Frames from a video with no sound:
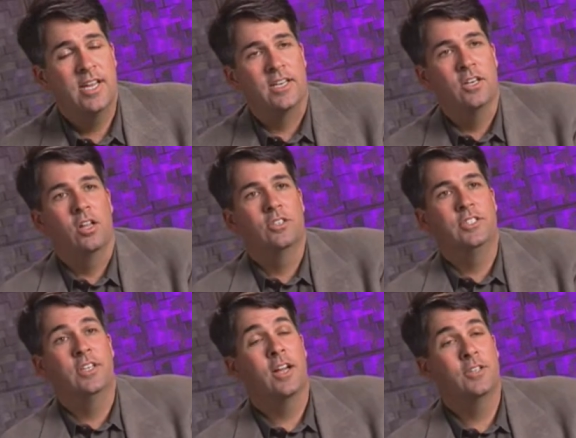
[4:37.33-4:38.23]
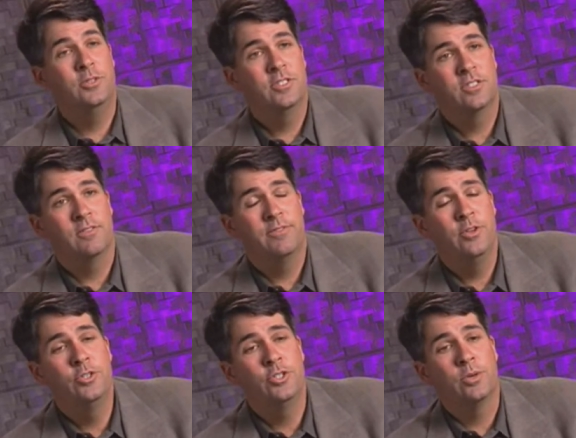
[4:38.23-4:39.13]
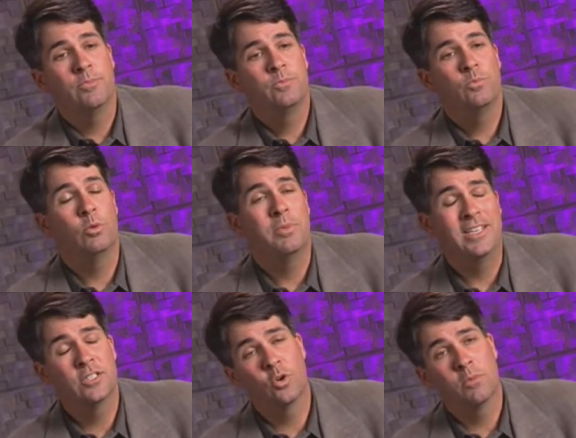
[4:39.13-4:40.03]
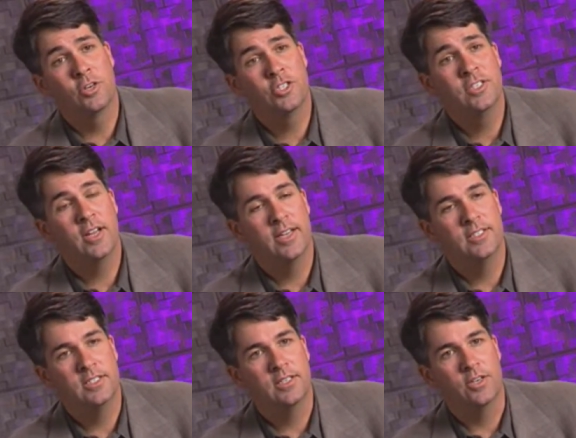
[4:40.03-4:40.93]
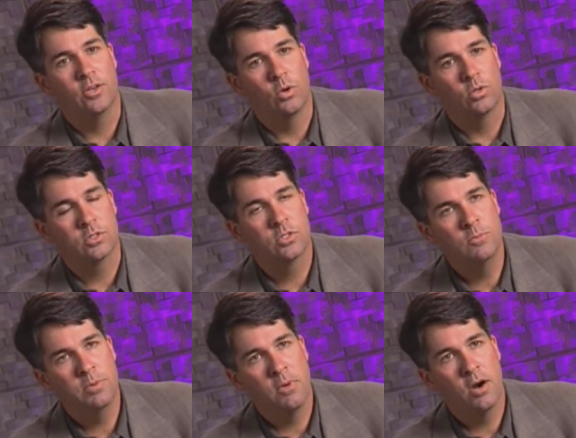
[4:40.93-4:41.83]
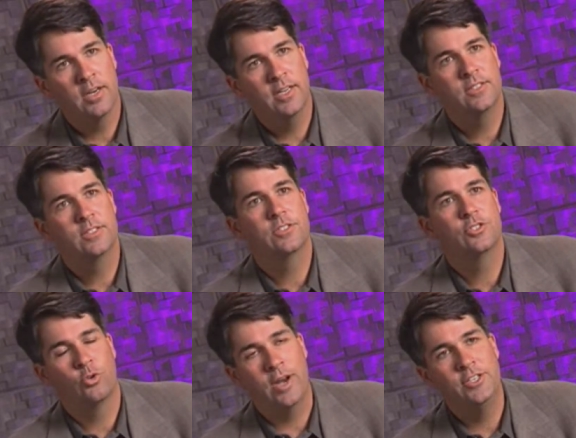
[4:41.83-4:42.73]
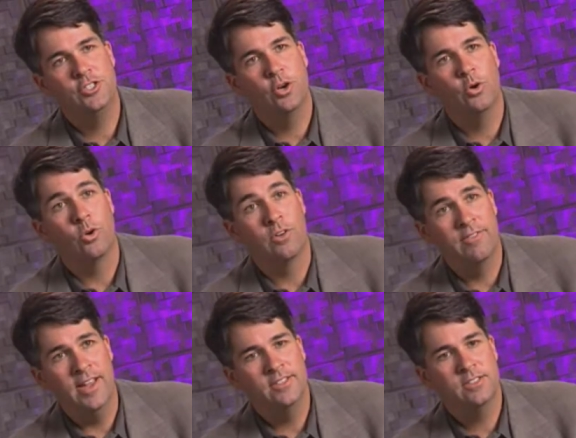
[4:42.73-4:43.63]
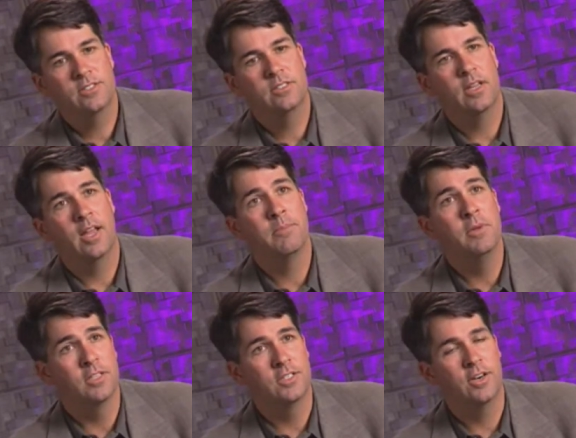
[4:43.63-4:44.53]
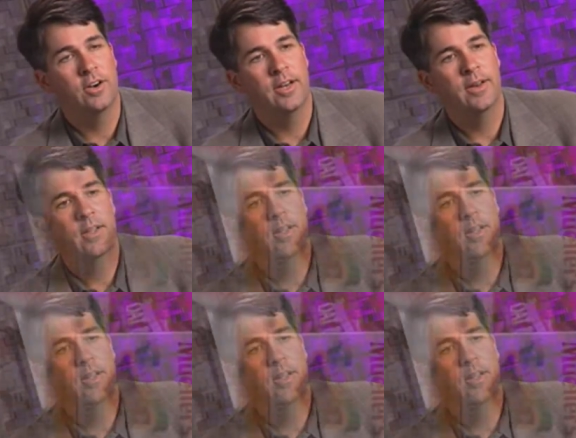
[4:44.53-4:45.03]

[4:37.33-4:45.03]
technology in the not too distant future will be in-store merchandising at your local supermarkets, trade show or events, and military.